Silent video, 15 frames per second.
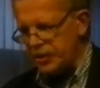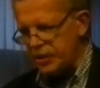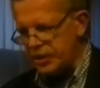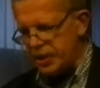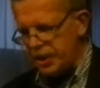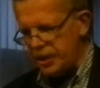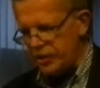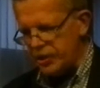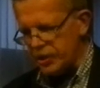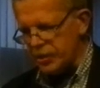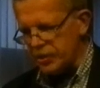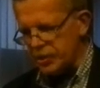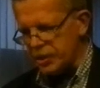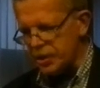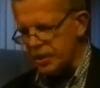
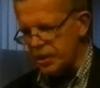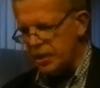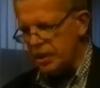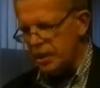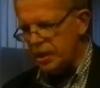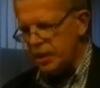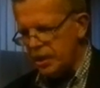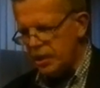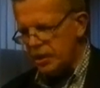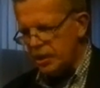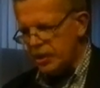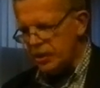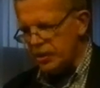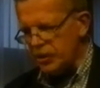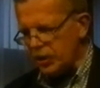zeros,
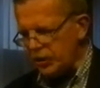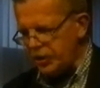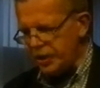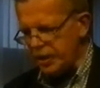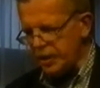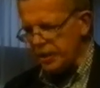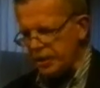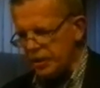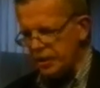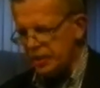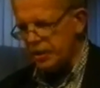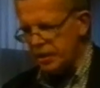not here,